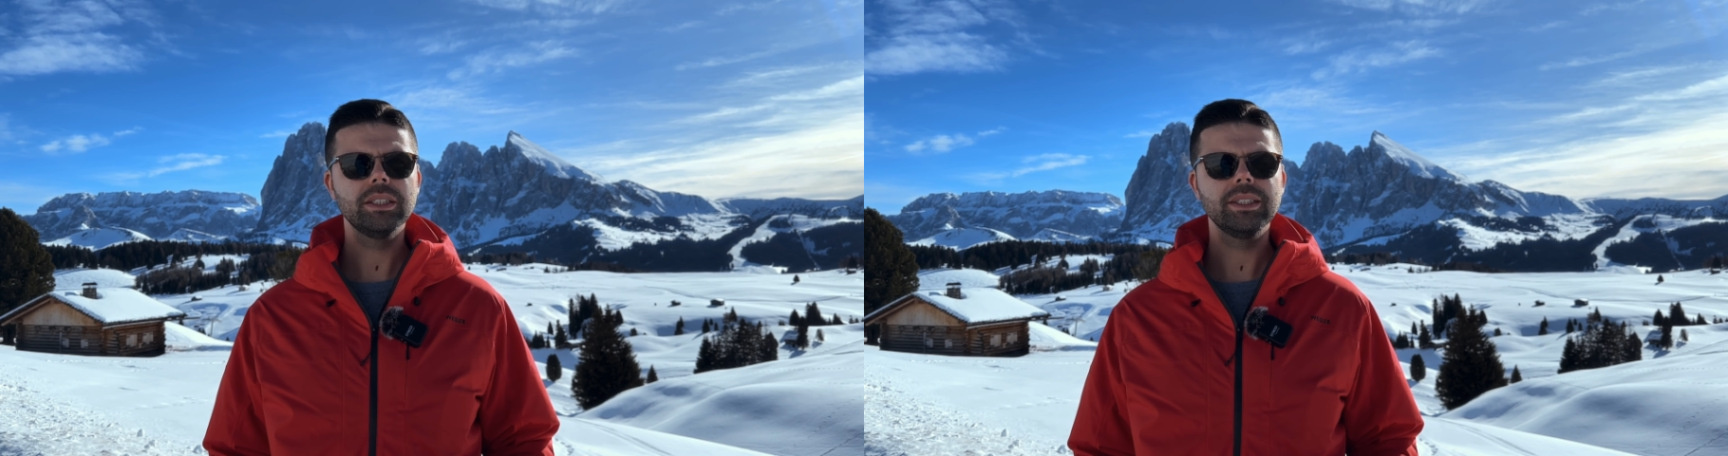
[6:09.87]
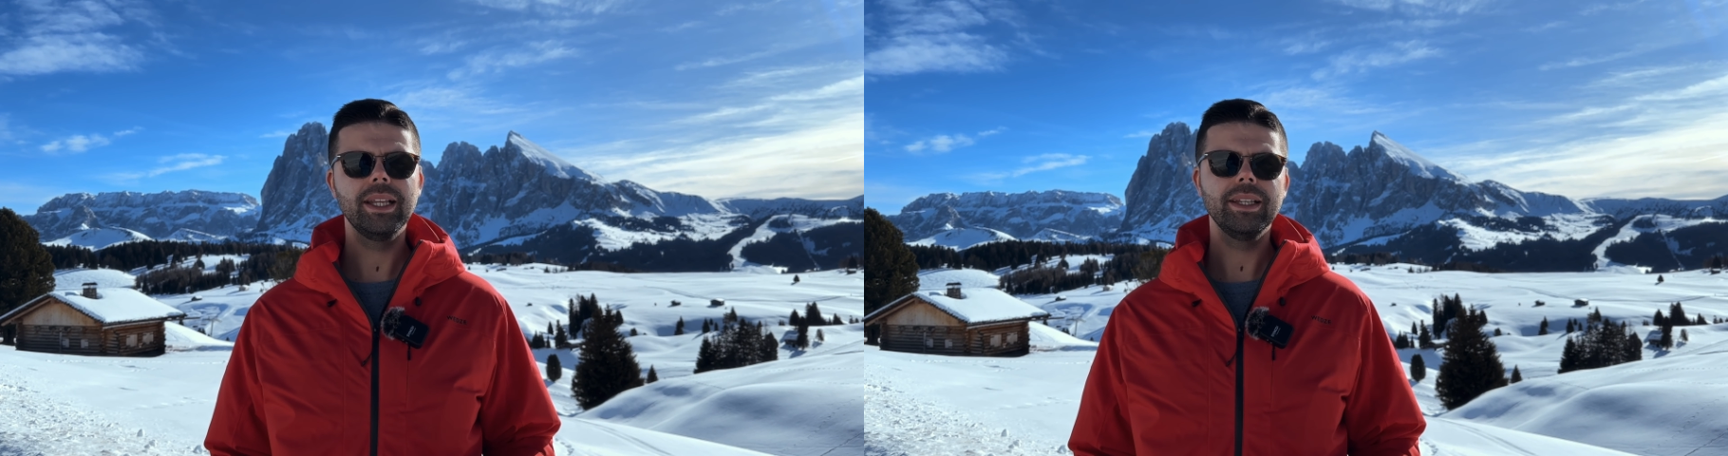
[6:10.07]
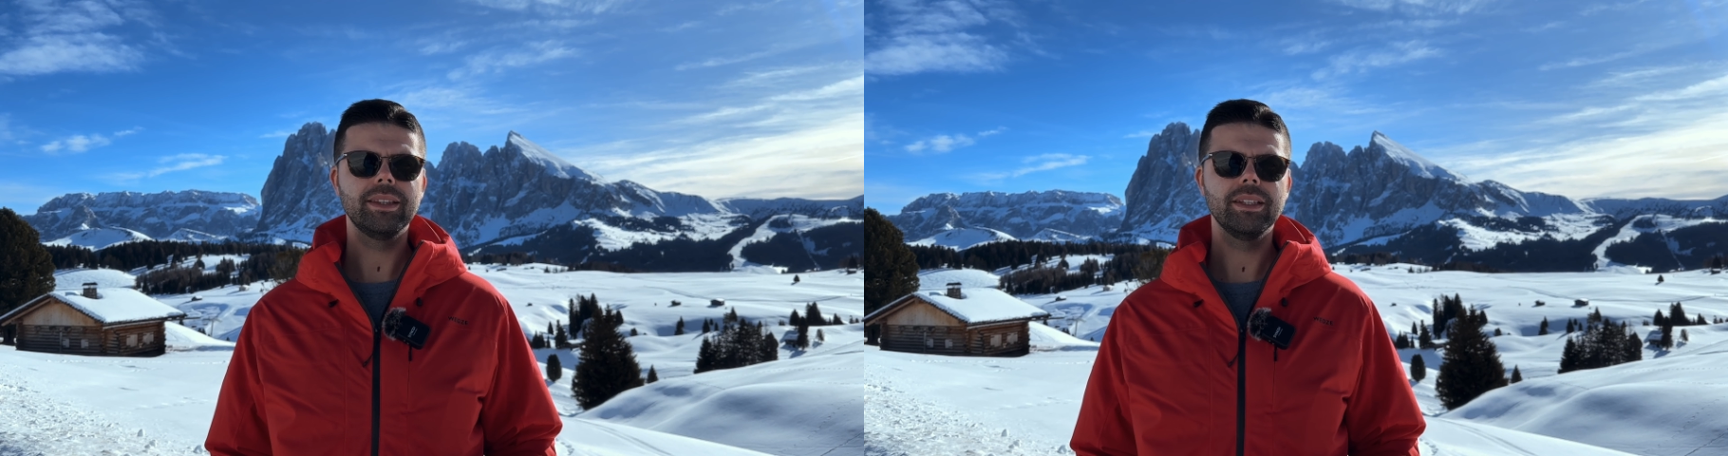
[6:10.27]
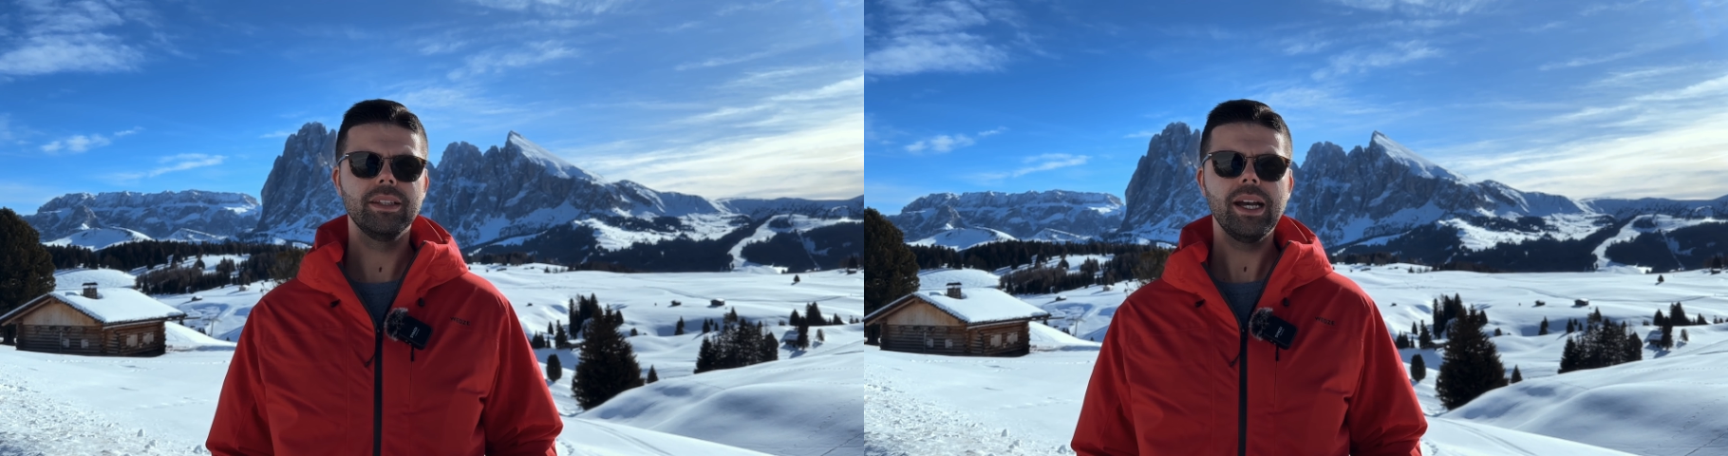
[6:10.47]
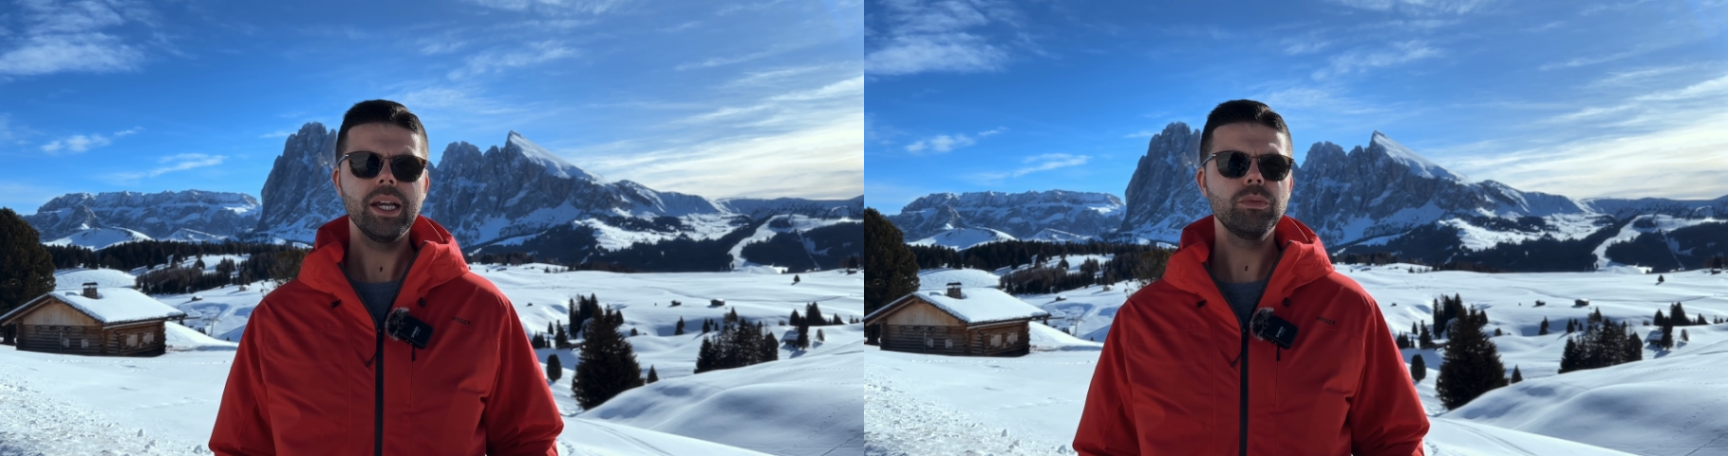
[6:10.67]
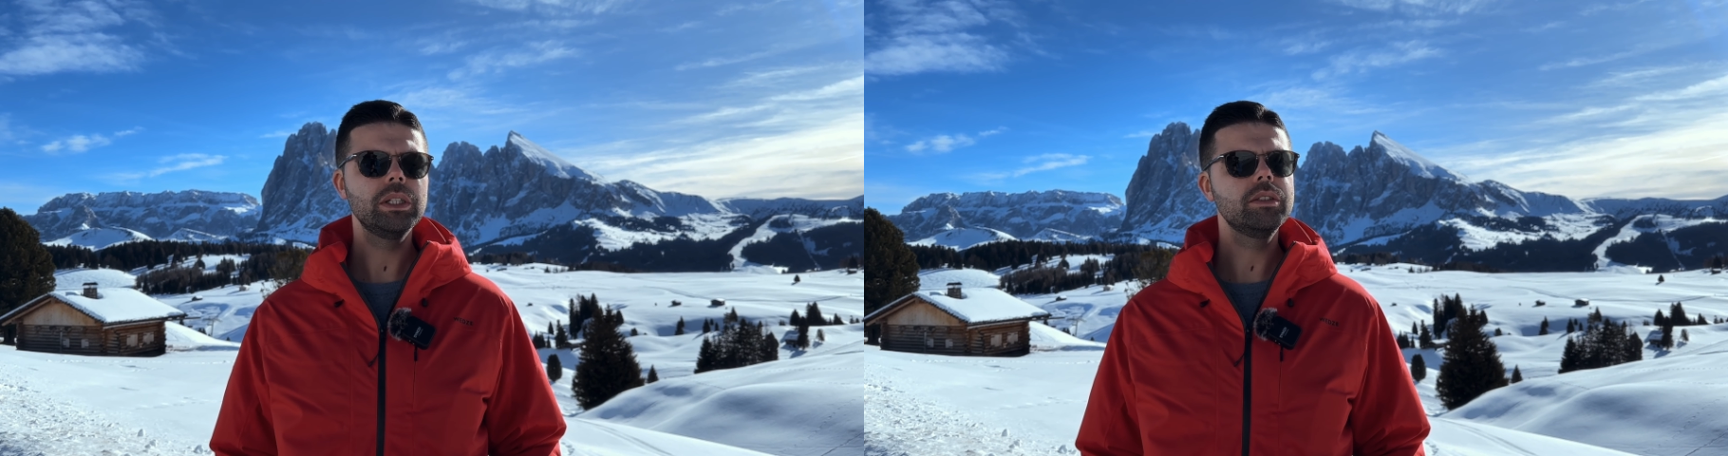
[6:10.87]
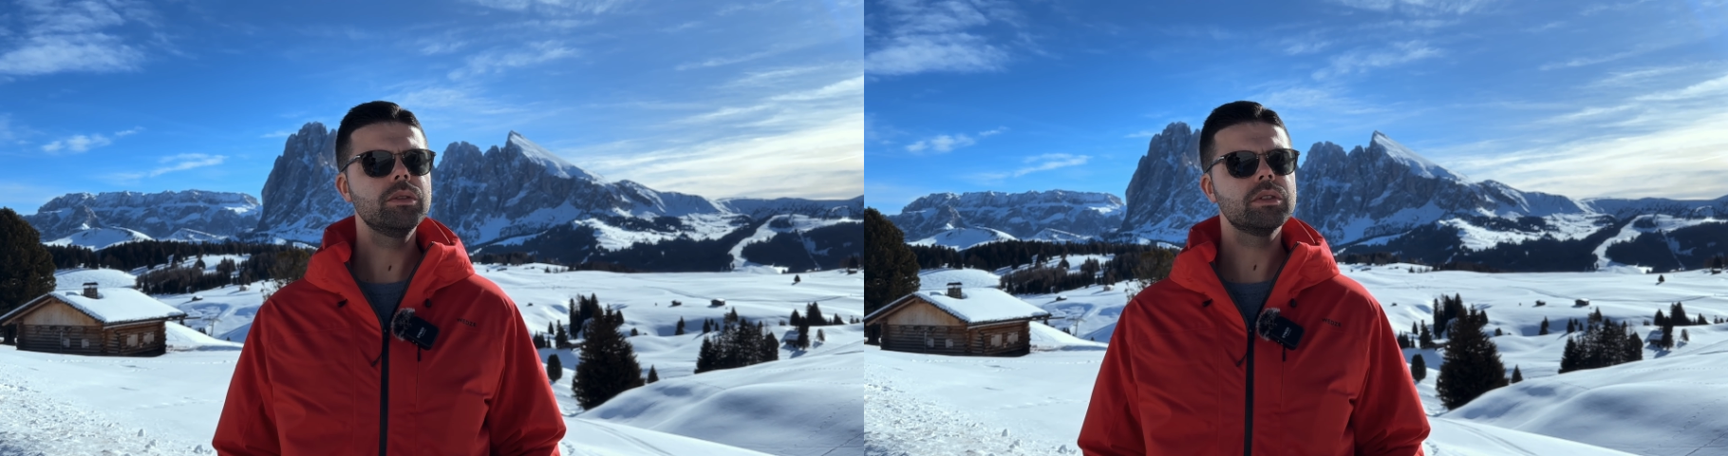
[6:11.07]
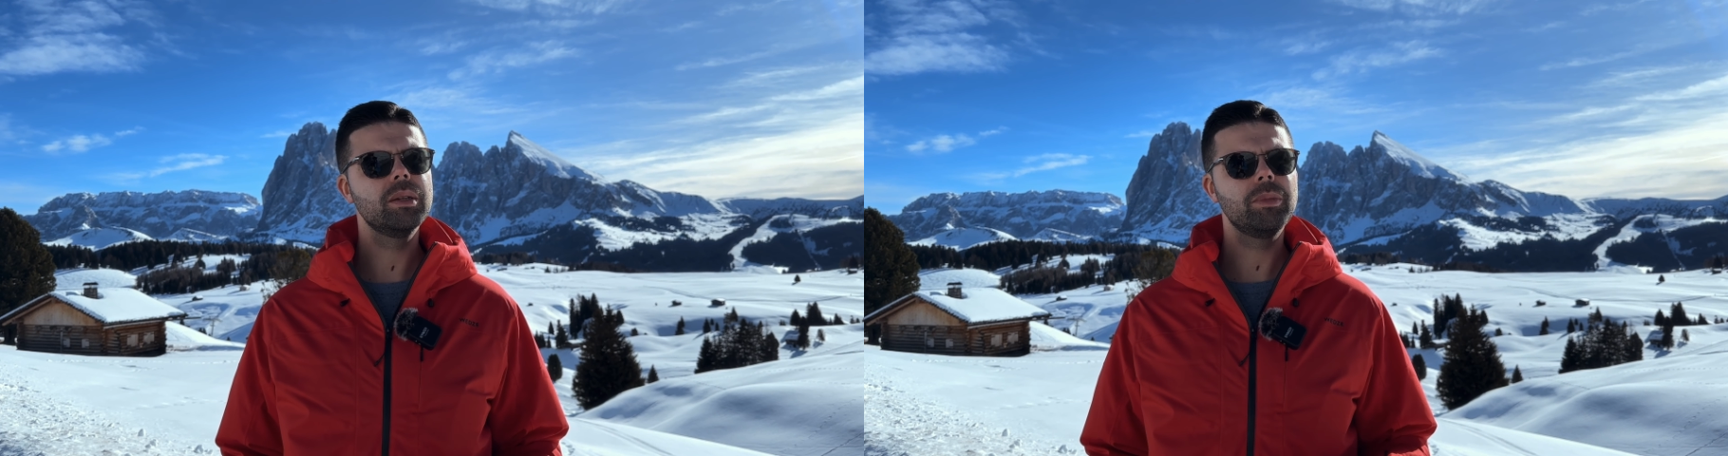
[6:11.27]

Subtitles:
that I will use the